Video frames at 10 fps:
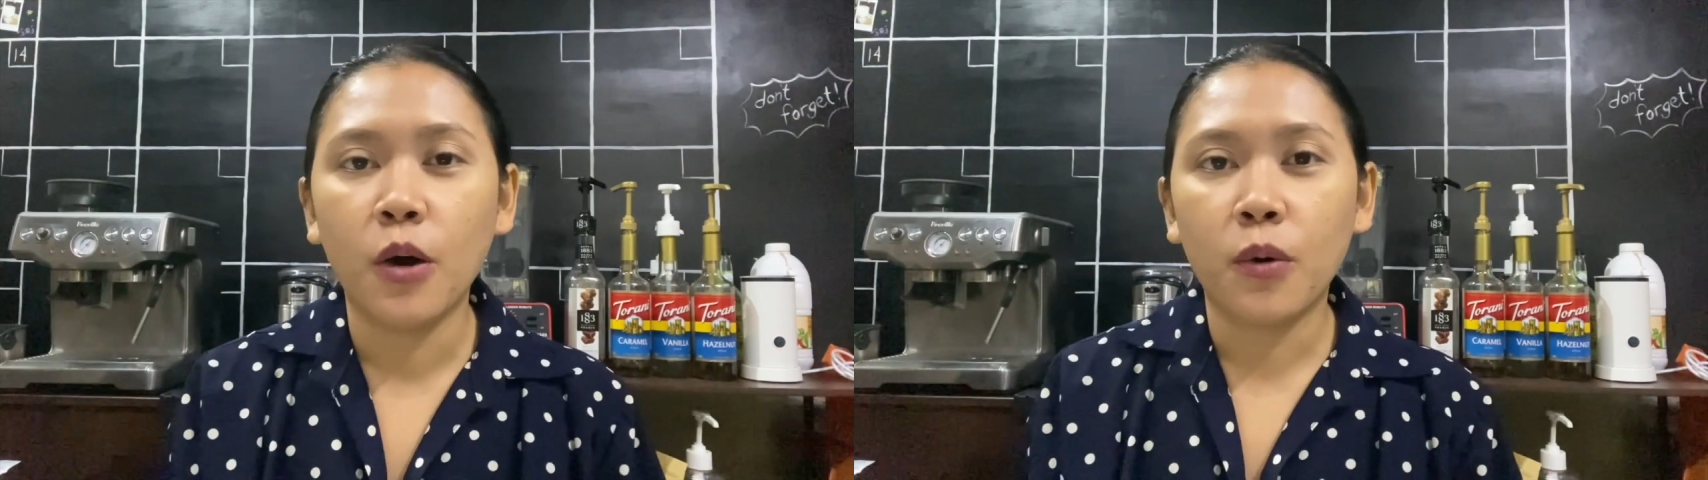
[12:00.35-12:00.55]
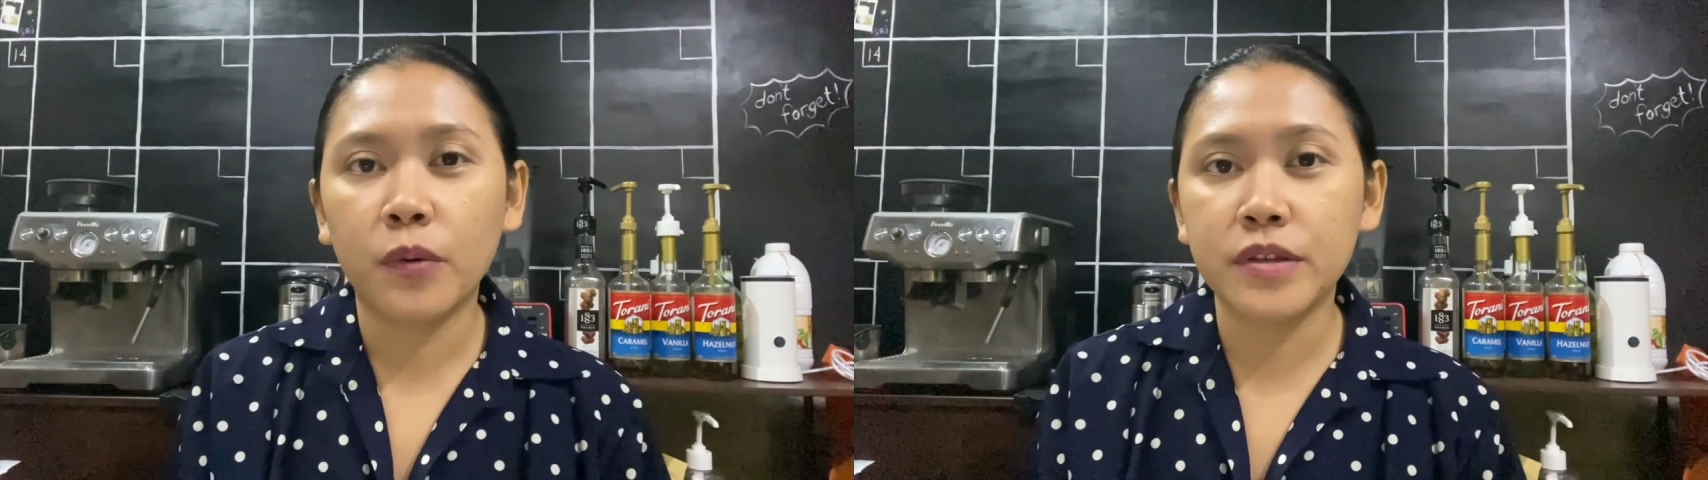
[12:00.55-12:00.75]

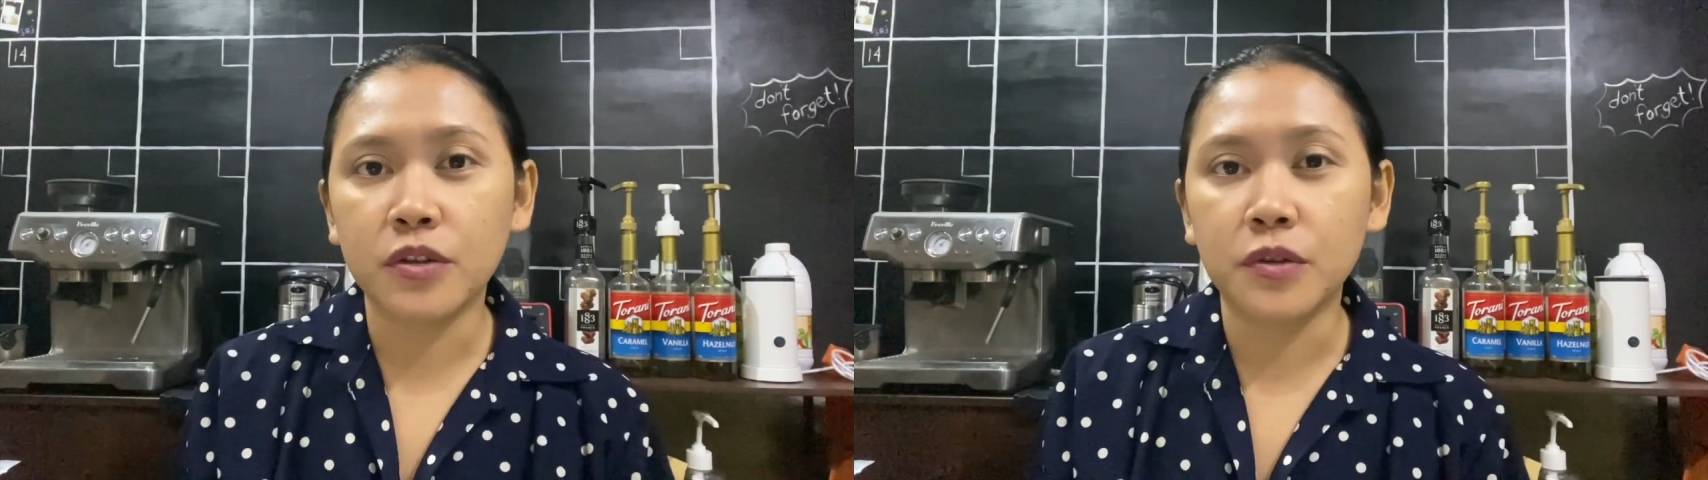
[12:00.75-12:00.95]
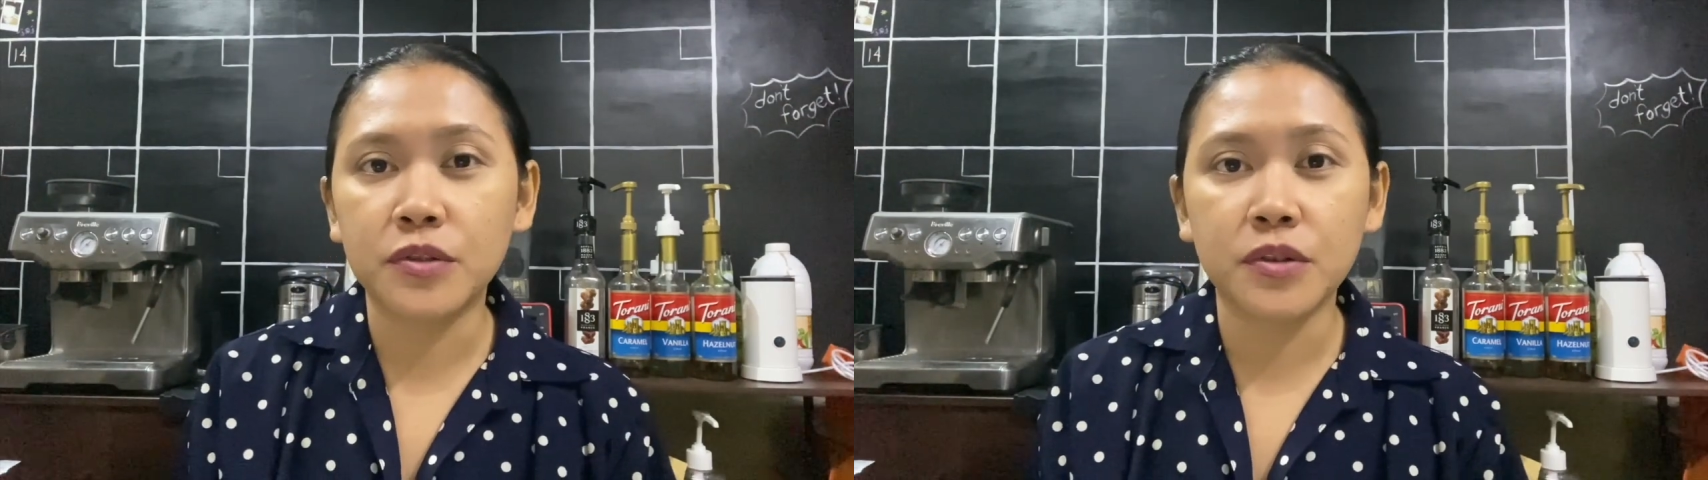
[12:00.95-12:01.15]
who is
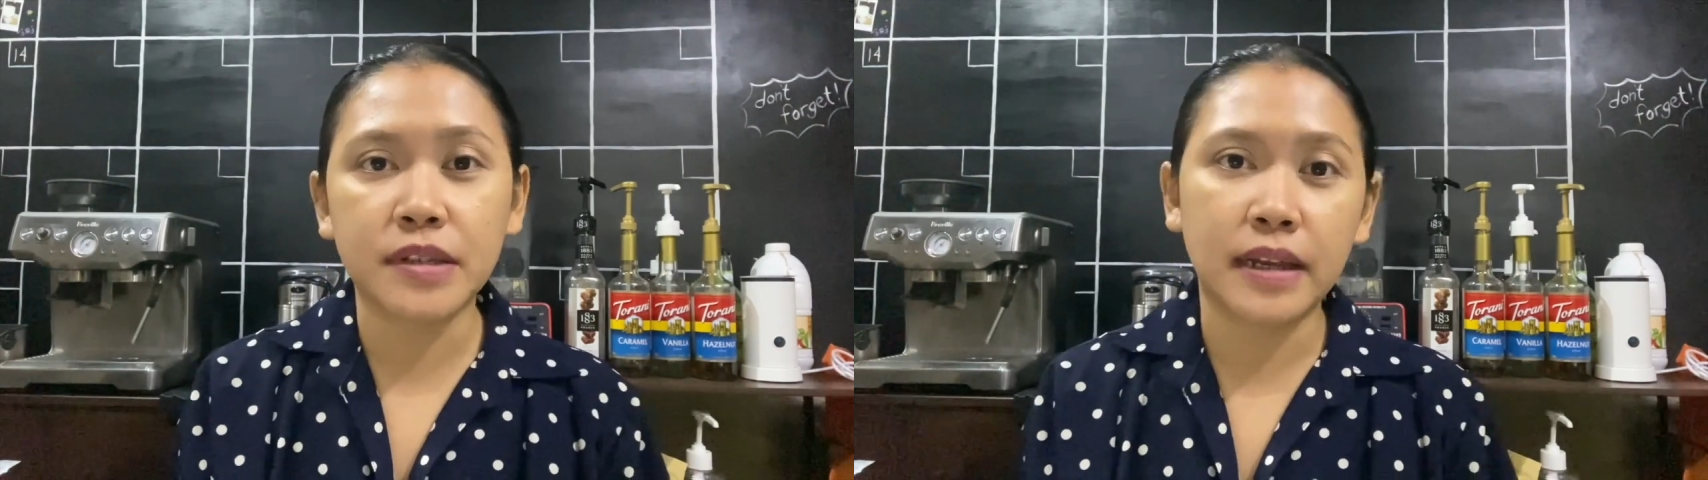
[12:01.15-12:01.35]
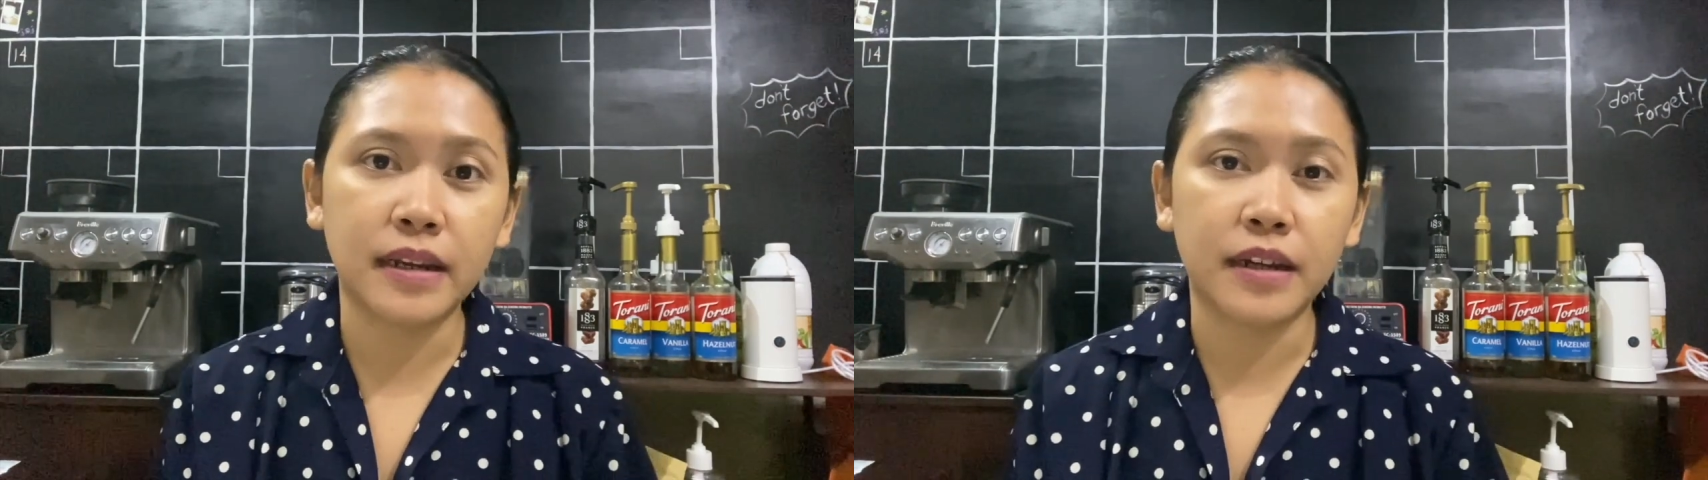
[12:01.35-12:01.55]
also
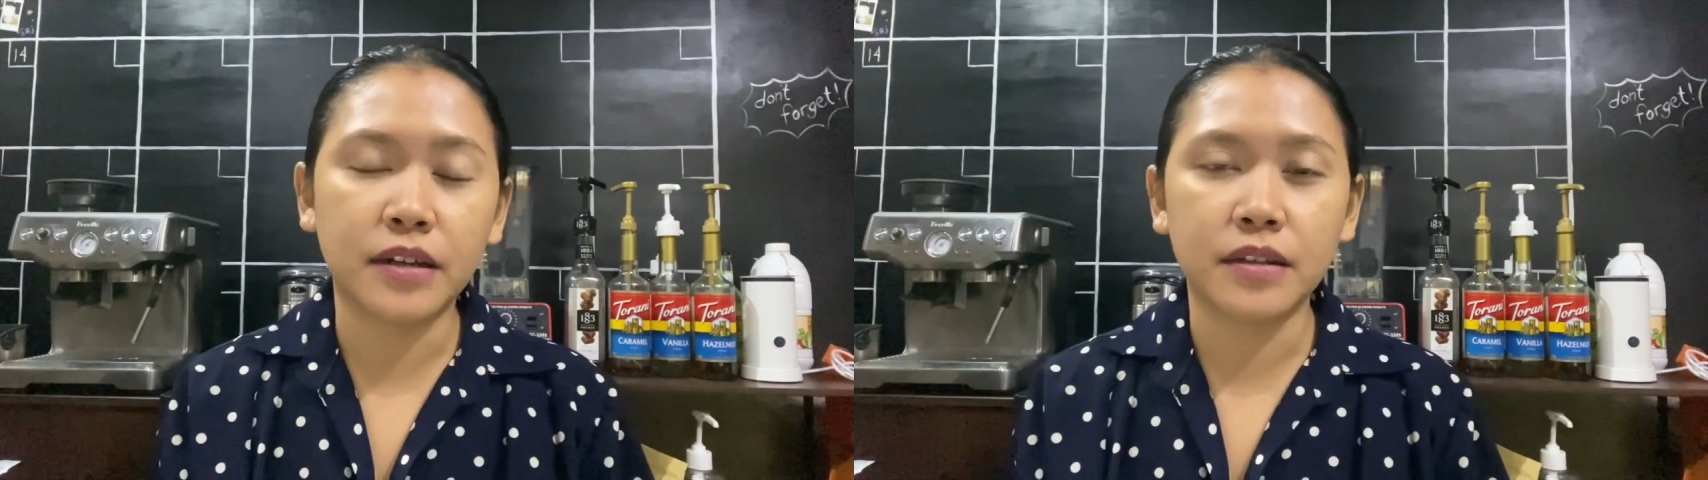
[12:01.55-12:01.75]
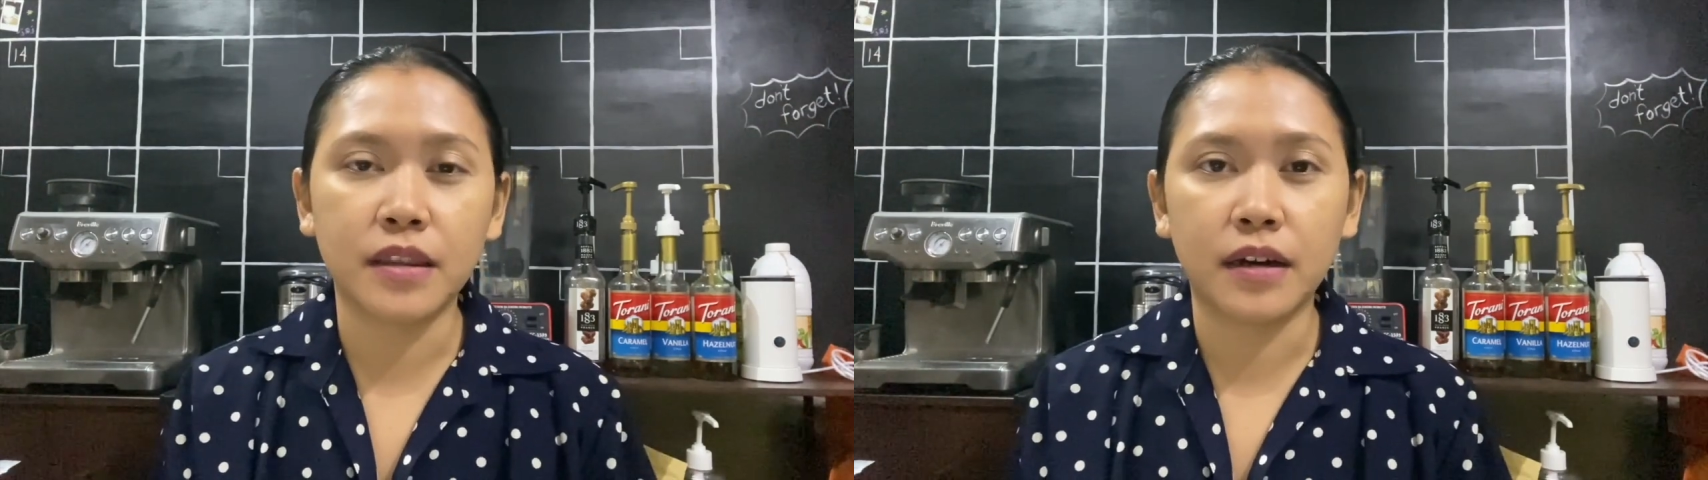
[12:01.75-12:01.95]

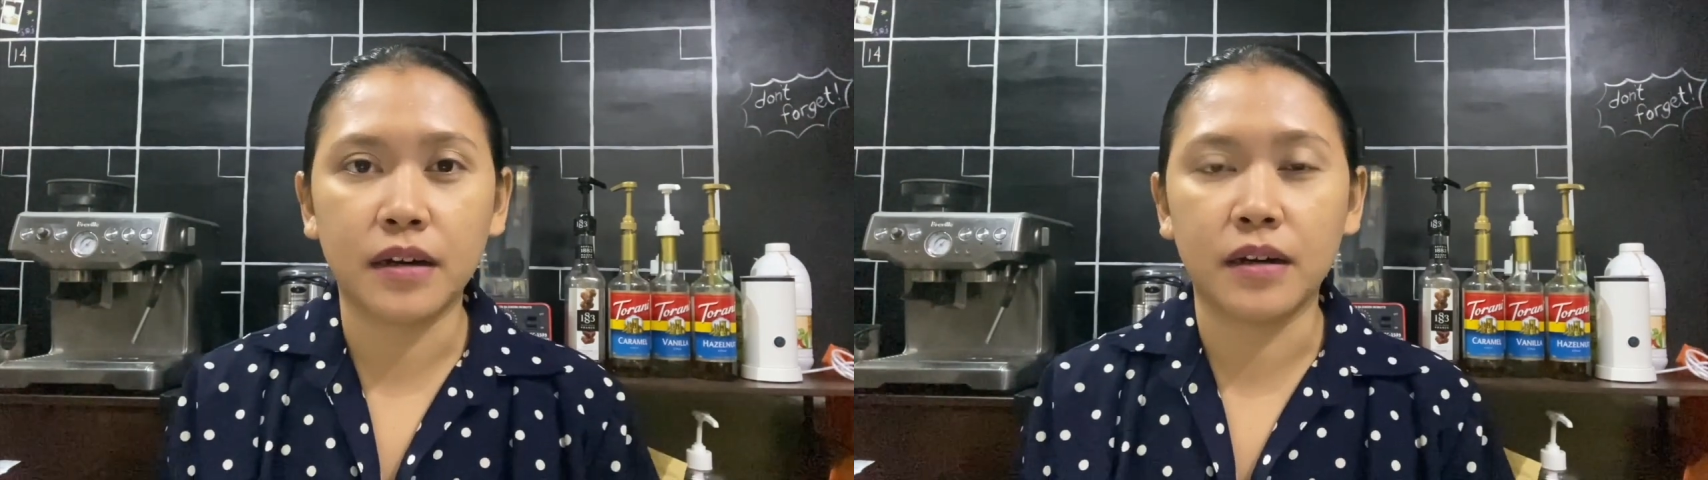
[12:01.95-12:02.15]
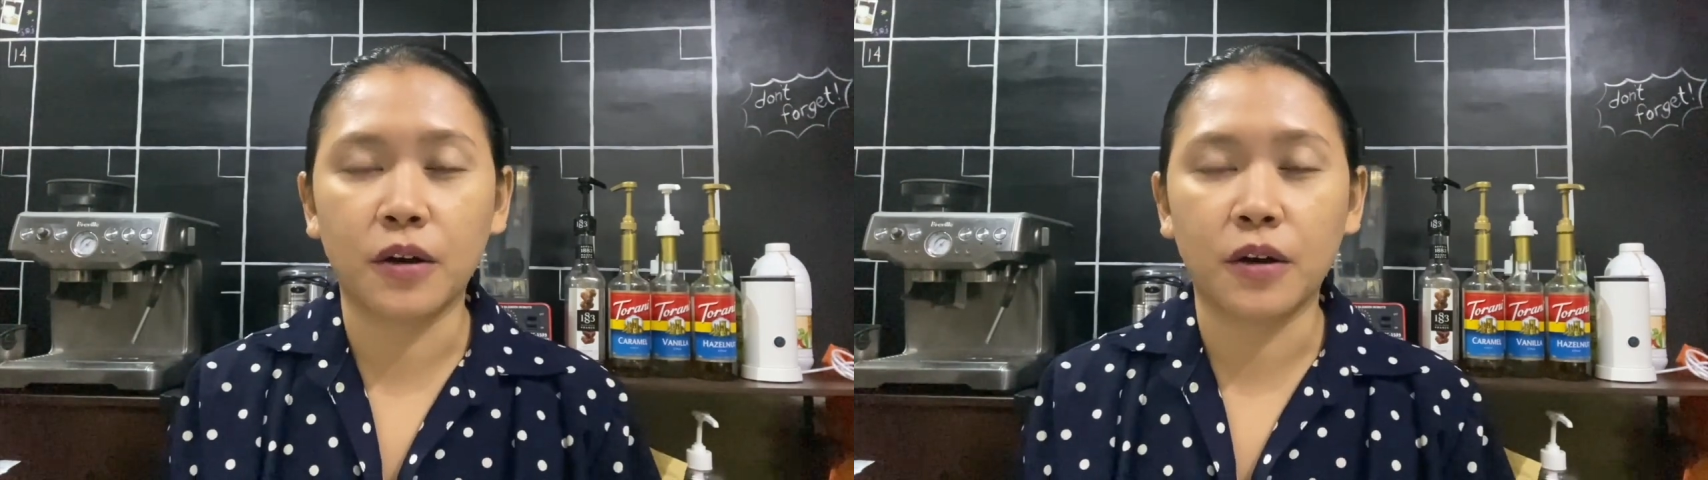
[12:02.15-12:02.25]
selling the